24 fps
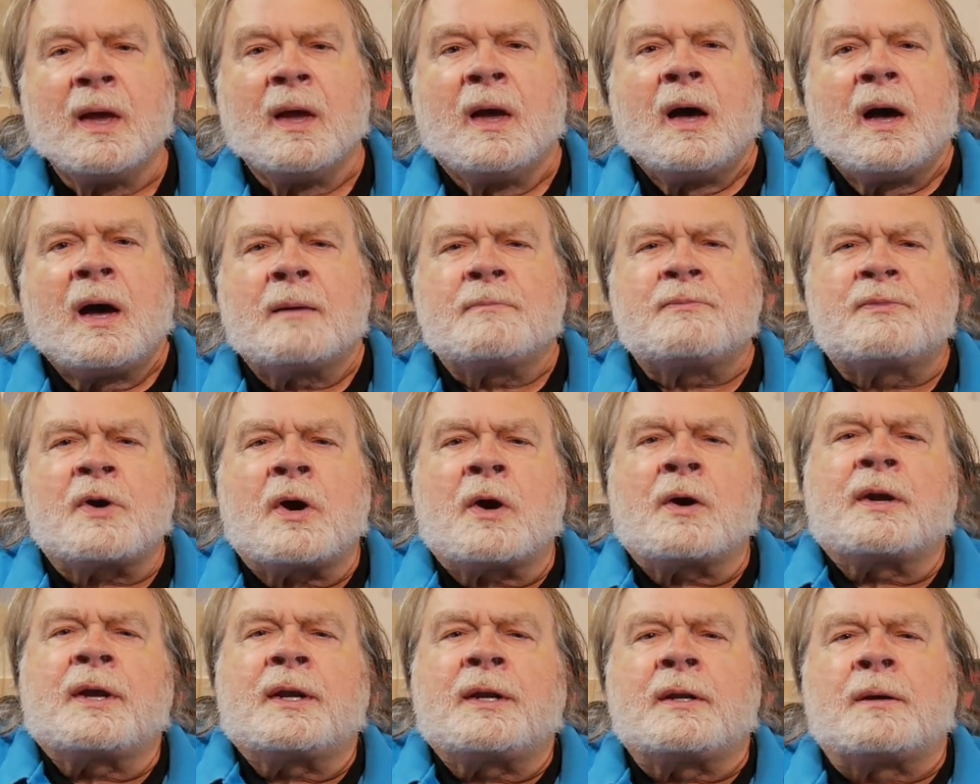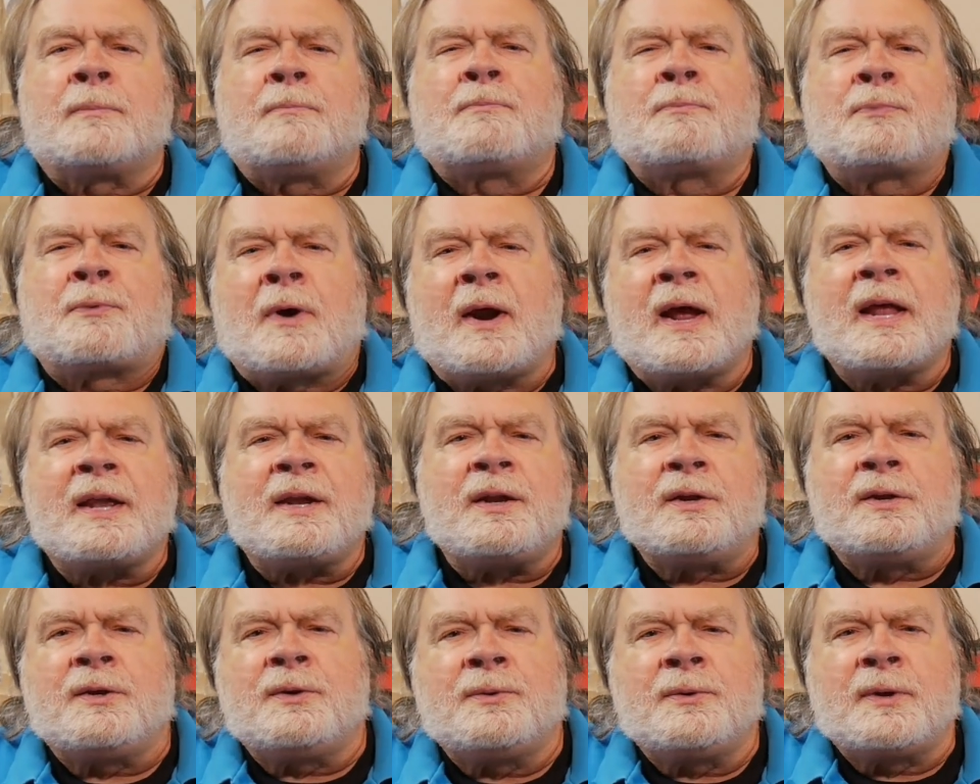I'm talking to brand
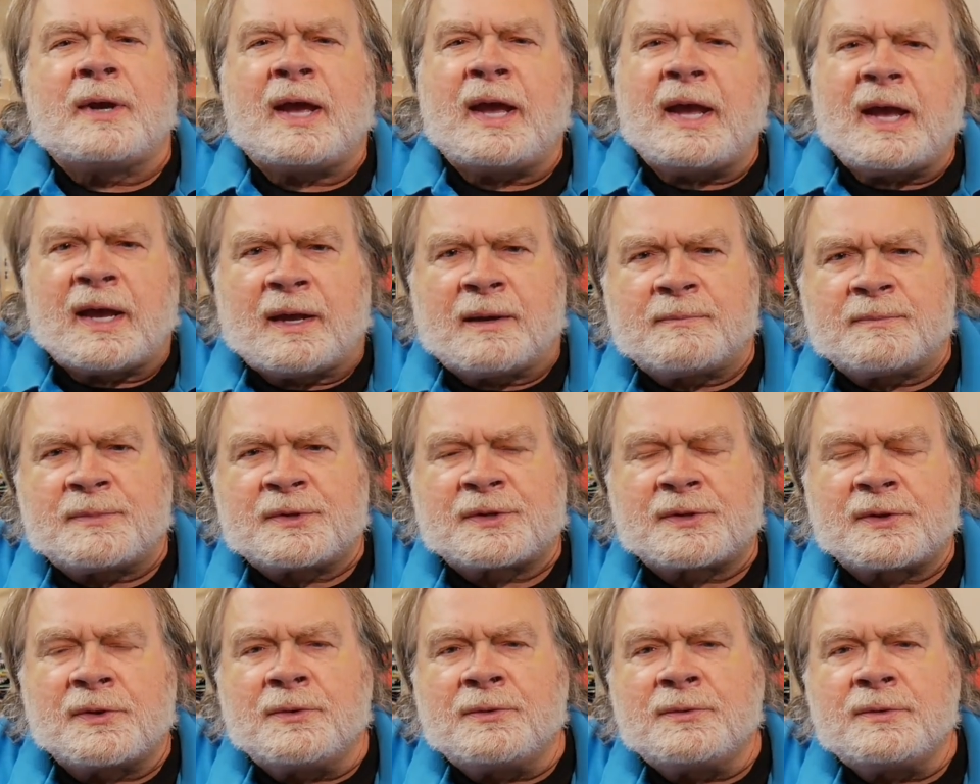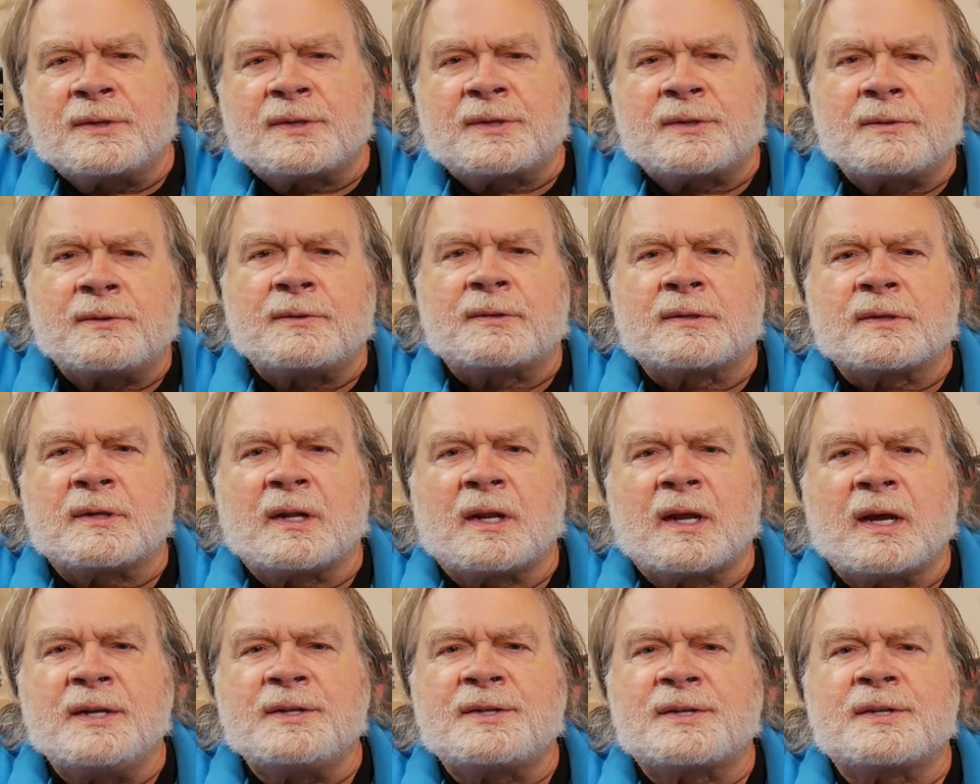new hams, those whose
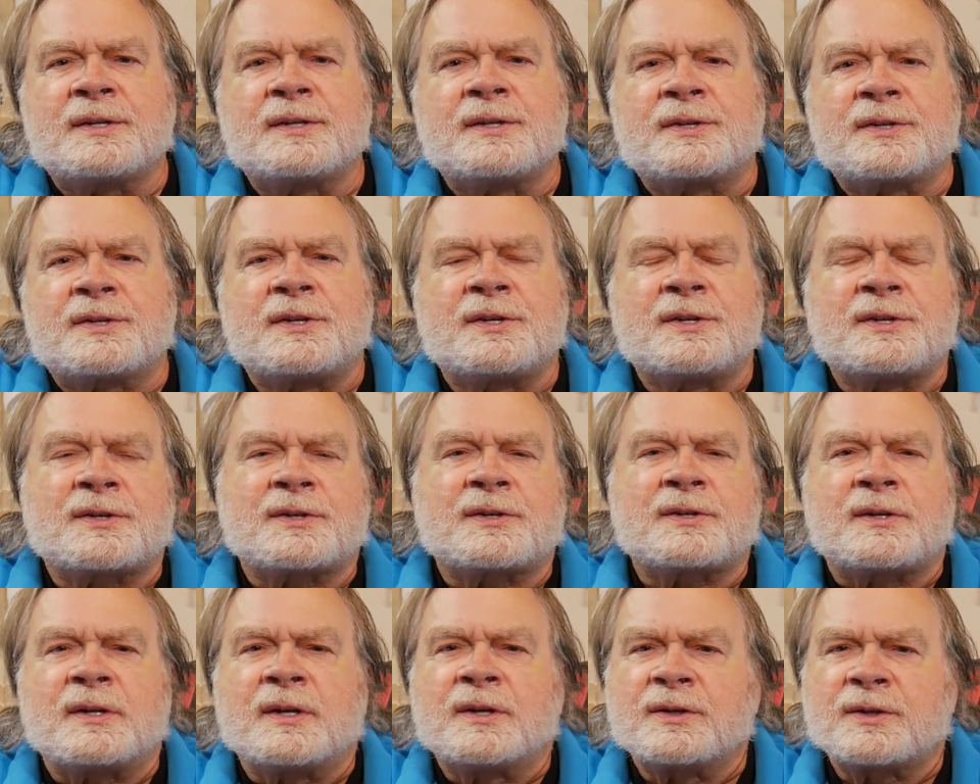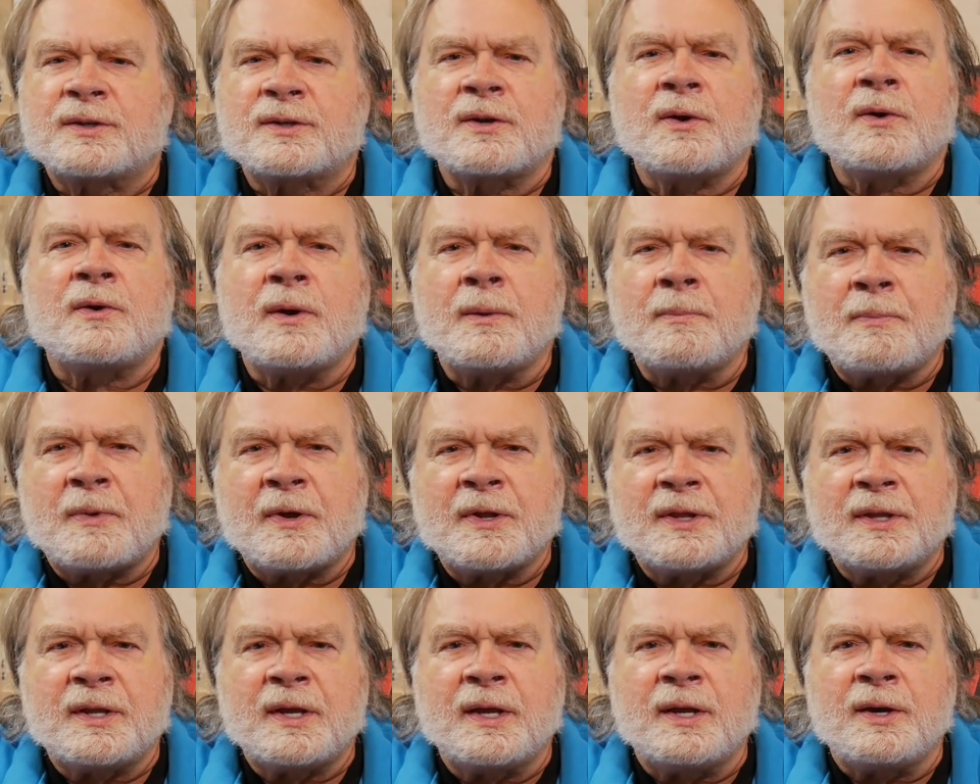license just showed up
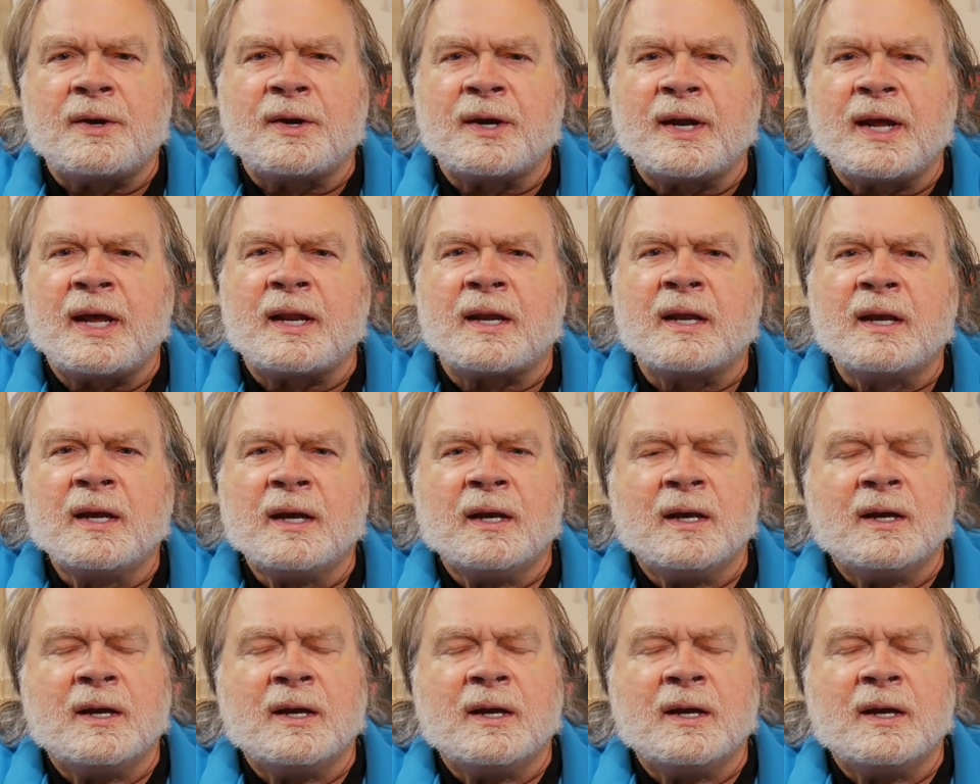on the internet,